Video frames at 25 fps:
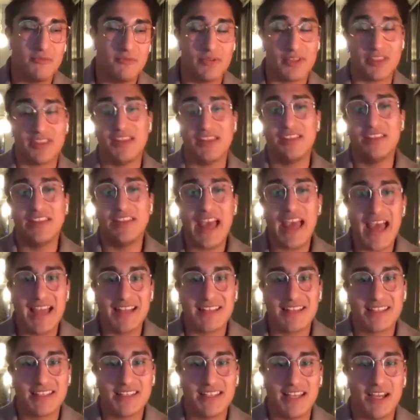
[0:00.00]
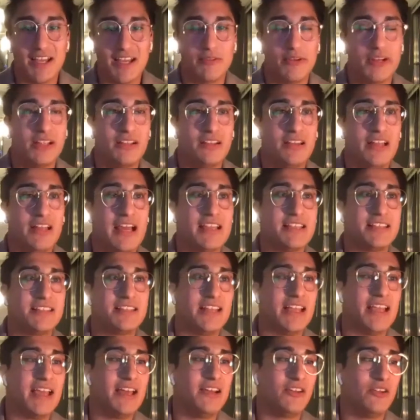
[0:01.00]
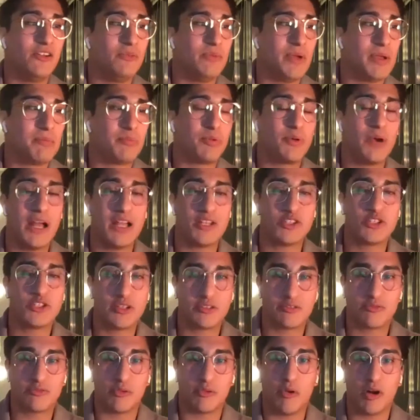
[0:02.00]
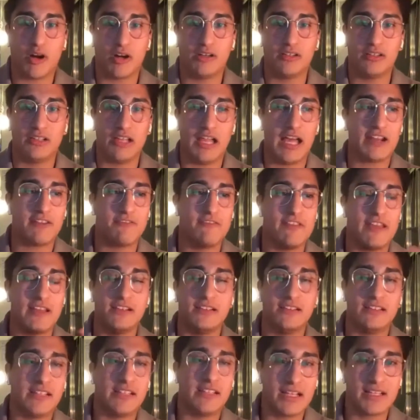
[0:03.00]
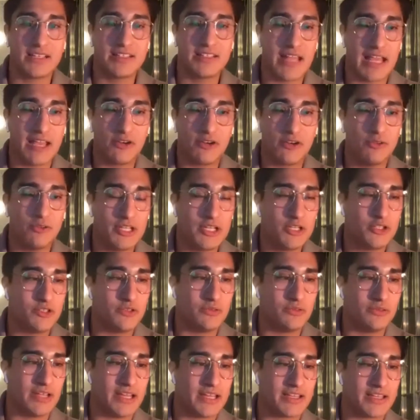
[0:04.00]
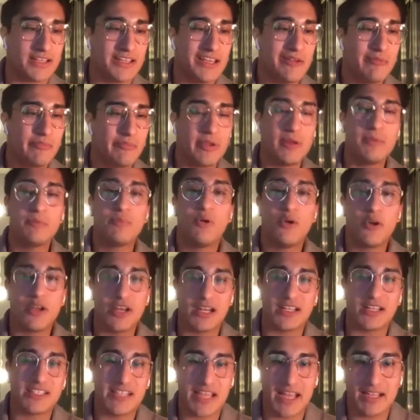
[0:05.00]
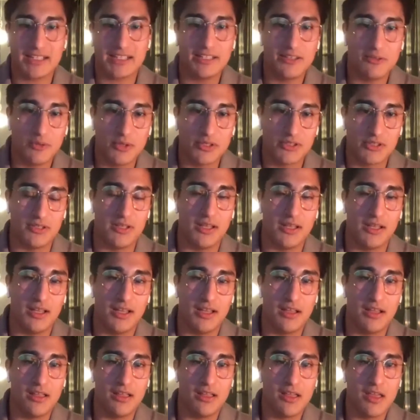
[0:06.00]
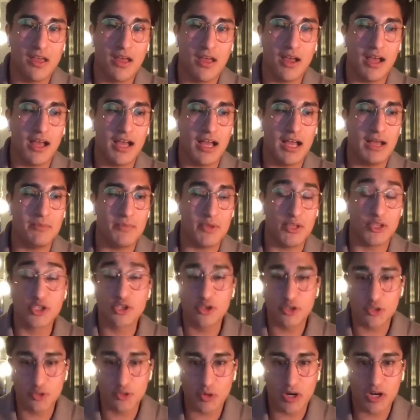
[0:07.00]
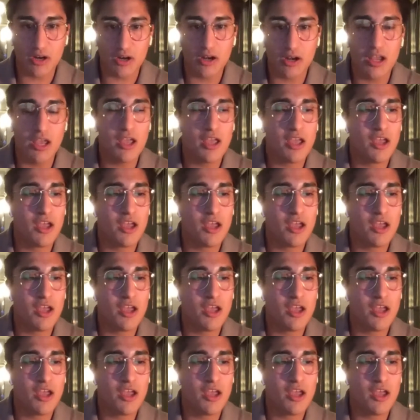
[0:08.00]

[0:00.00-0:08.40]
Within that, I realized that all my projects require a lot of analytics, not only to pinpoint exactly what the issues were,